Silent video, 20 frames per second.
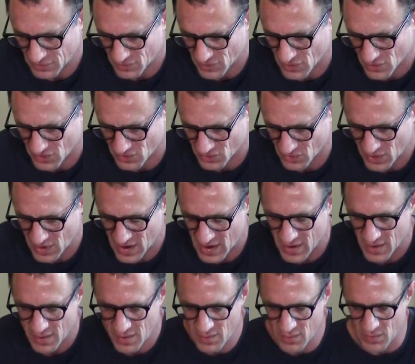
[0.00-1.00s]
for is when
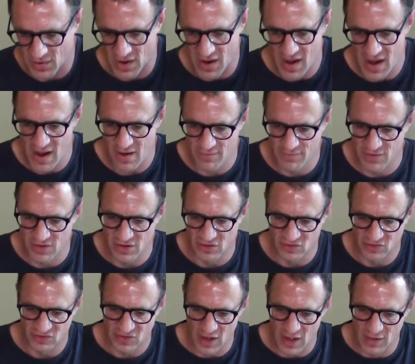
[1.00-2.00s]
I have
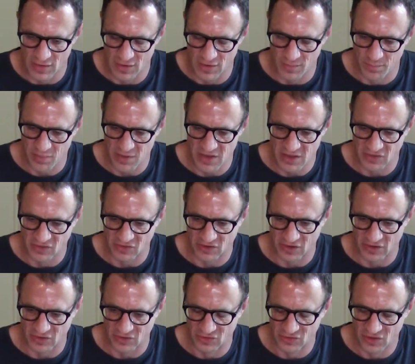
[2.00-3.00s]
these solid
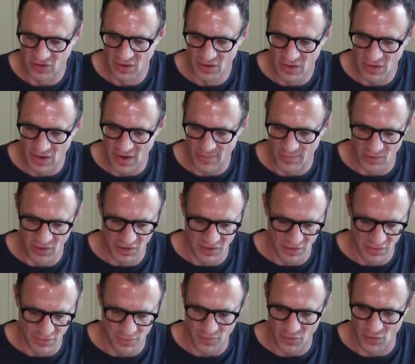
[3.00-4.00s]
pieces, I'm
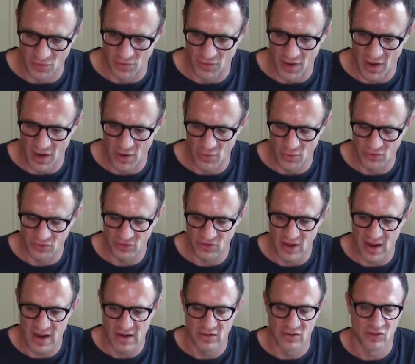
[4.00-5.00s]
looking for the
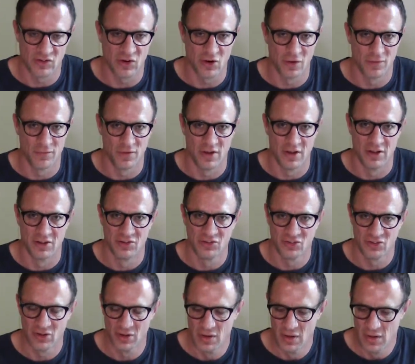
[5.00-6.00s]
outside
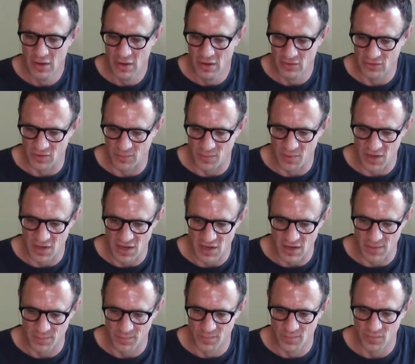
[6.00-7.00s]
surface to
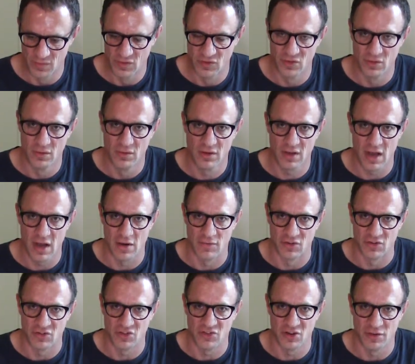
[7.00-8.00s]
be kind of
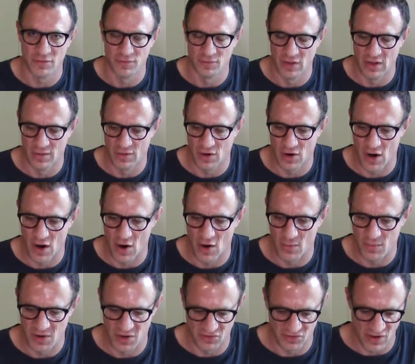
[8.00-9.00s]
a stiff leather
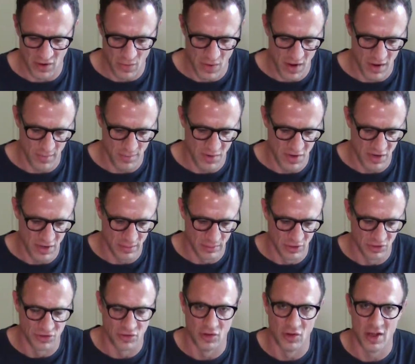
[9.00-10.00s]
hard, because I want to be
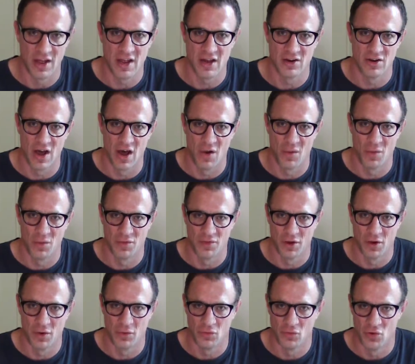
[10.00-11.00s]
able to lay it down
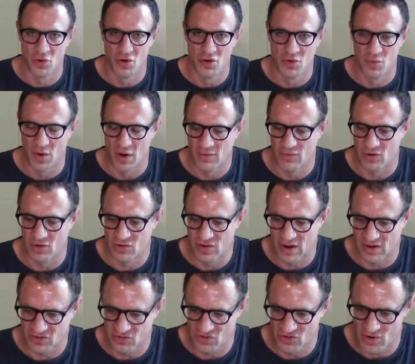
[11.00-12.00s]
without ruining whatever
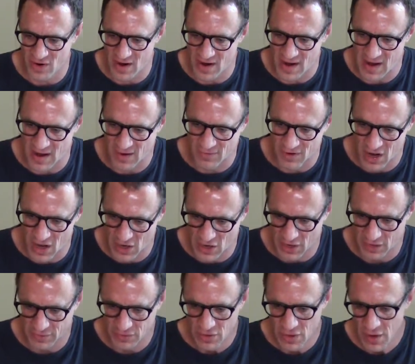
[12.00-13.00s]
texture I have on
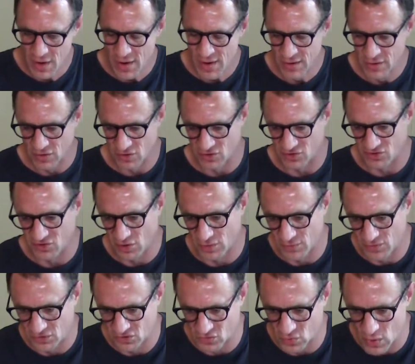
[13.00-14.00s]
it or
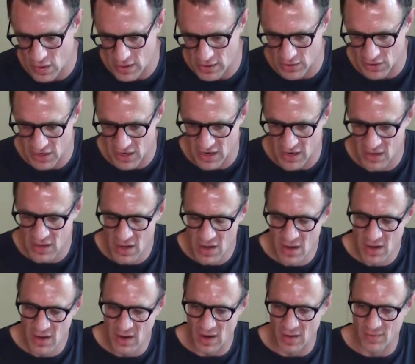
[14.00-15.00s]
surface quality.
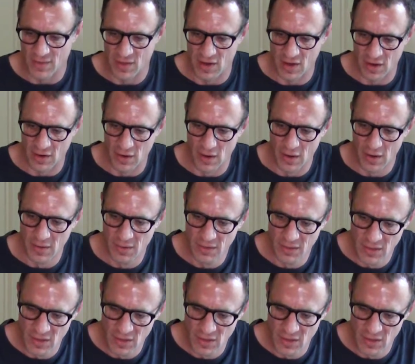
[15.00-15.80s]
And then